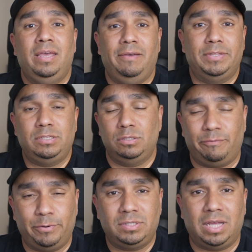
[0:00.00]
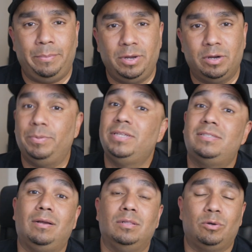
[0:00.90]
If this is your first time here,
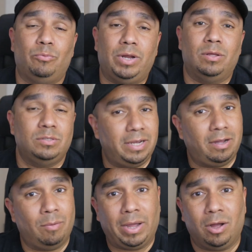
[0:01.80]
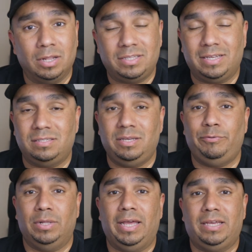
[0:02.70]
please take a look around, check out my content, see
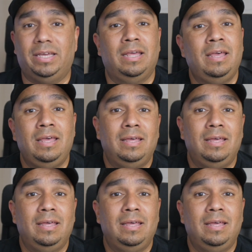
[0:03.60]
if you like it.